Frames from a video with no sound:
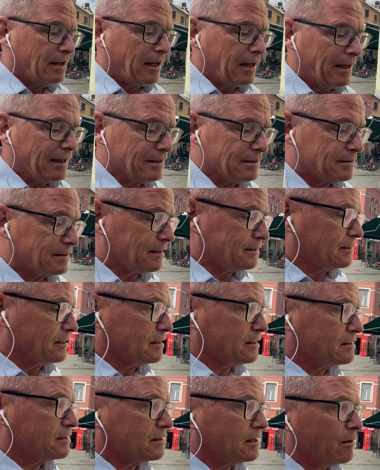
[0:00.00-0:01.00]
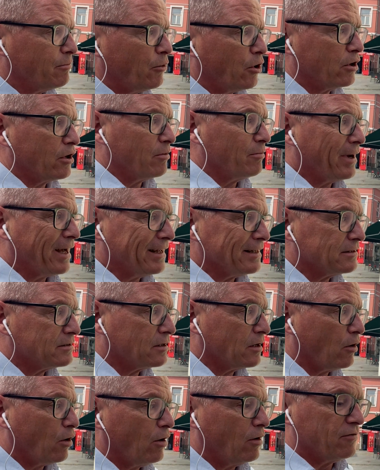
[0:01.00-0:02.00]
And this is the monument
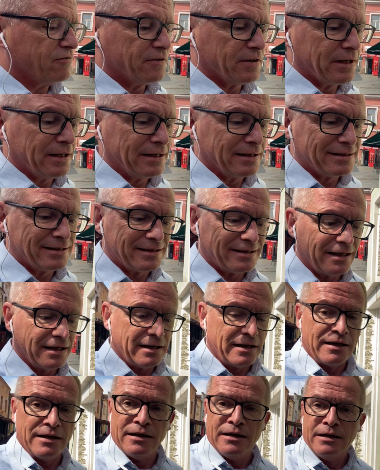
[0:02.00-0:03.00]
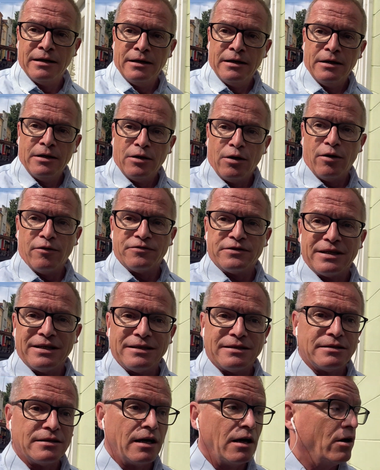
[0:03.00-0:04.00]
of its of
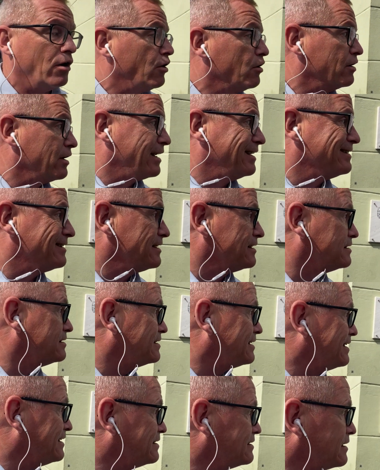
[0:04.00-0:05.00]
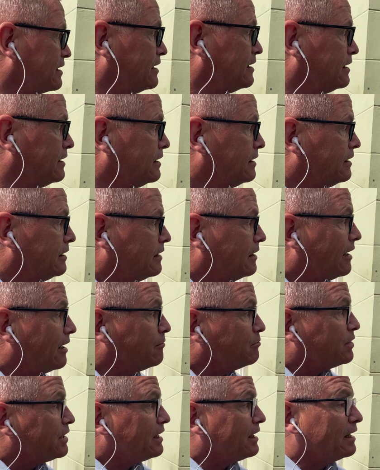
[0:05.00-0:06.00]
this horrendous deed. Yeah.
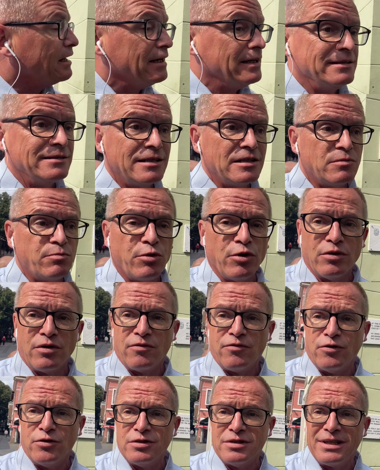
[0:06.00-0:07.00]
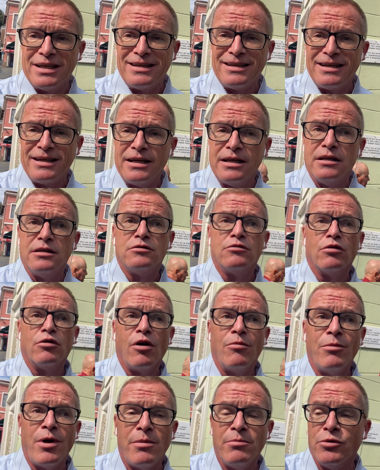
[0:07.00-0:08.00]
I'm here in this beautiful city to
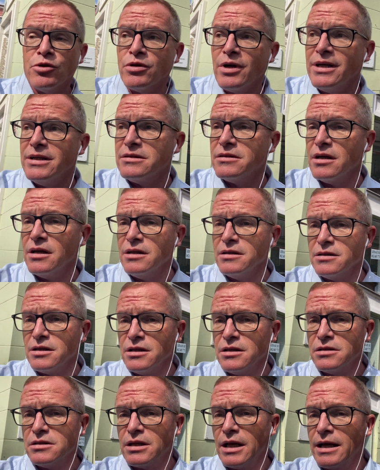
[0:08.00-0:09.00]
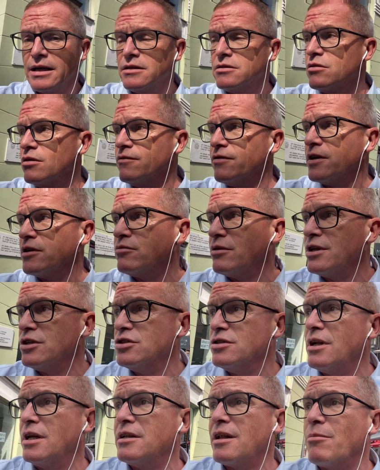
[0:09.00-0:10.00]
commemorate this act of
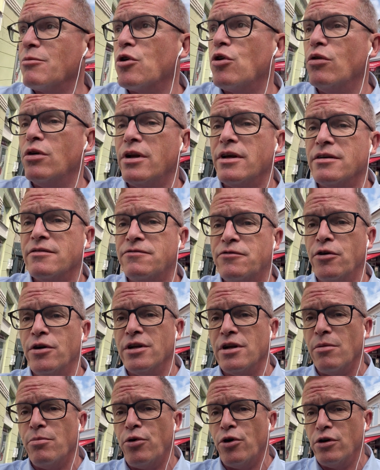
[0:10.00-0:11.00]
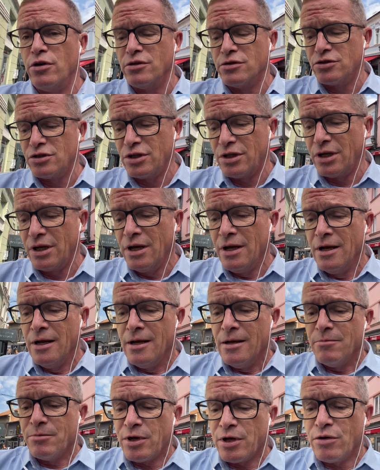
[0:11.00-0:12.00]
aggression, and I'm calling for an apology
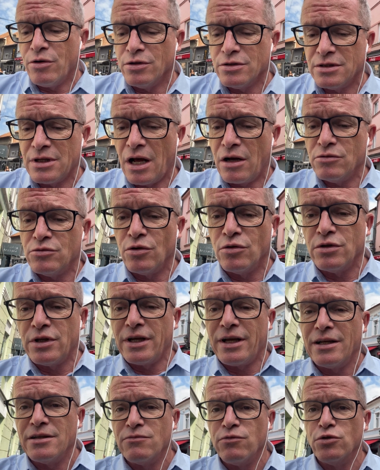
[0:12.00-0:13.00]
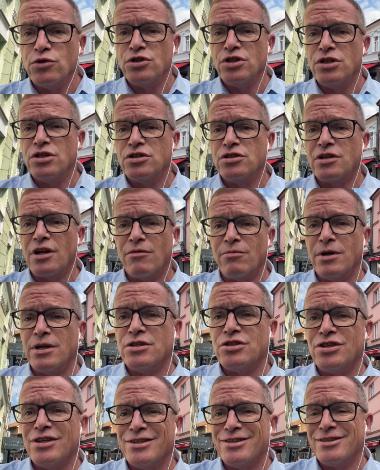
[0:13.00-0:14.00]
because now Dodik and Vucic, they were
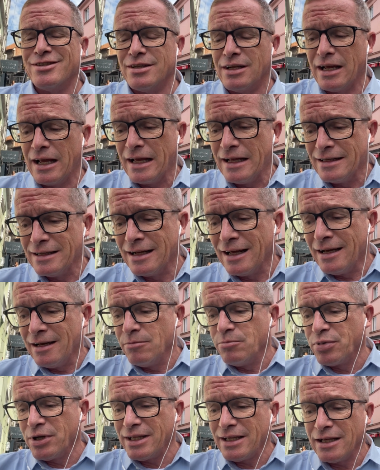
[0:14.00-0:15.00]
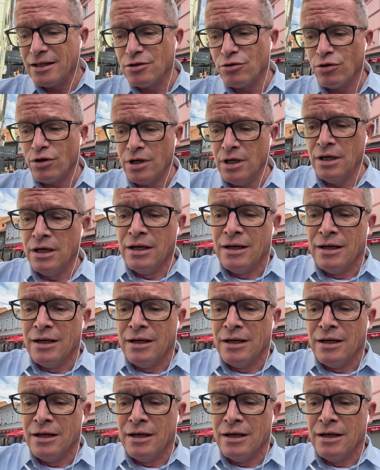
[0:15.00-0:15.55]
just in Prijedor,